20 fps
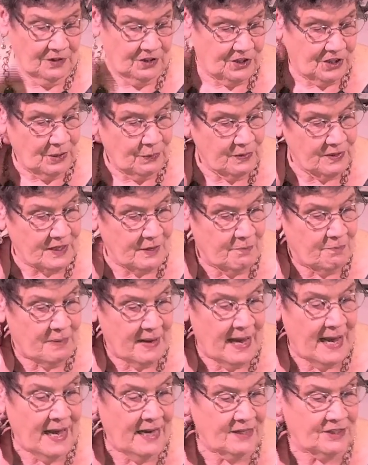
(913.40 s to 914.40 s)
She was a
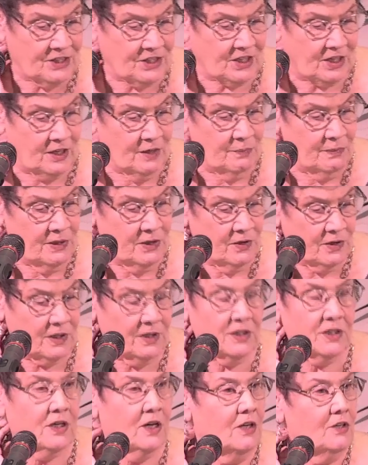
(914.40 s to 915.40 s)
Basque
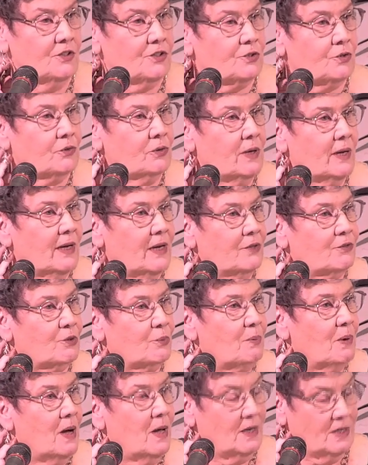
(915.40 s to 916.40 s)
American cultural
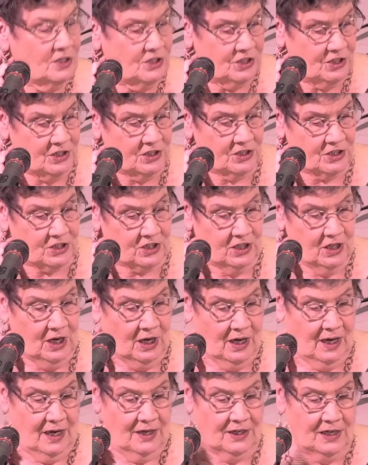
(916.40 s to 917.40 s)
anthropologist,
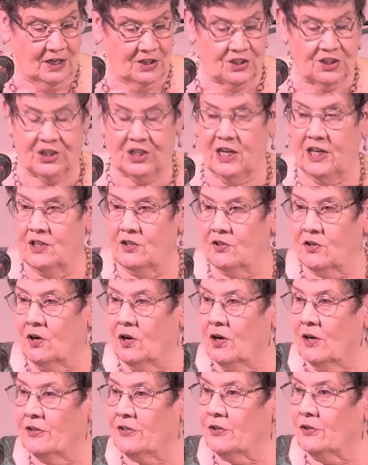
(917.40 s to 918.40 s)
an
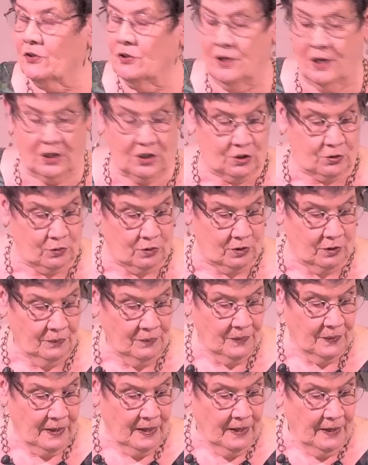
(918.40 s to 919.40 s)
educator, author,
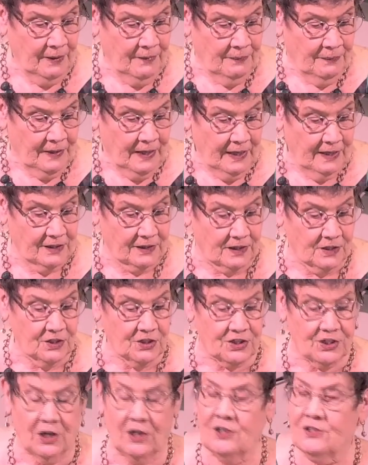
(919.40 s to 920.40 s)
lecturer, and
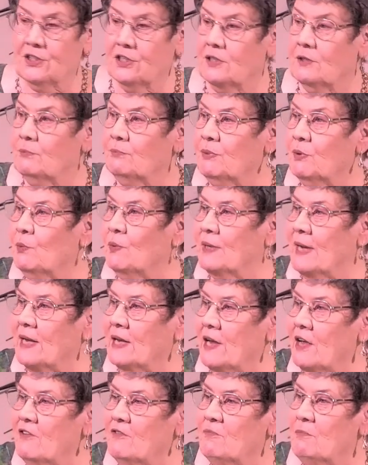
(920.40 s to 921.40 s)
consultant. But what
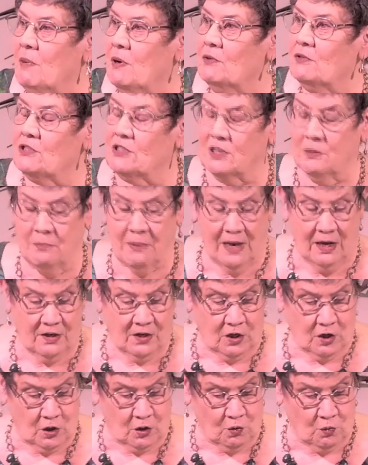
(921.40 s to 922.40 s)
I love most
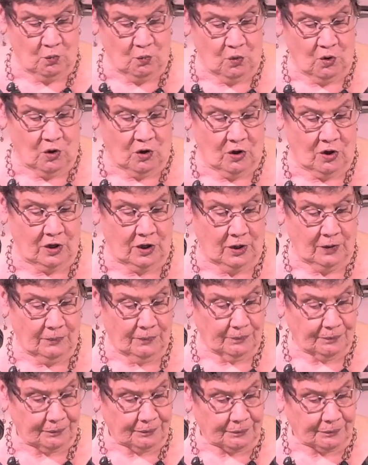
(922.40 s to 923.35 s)
about her work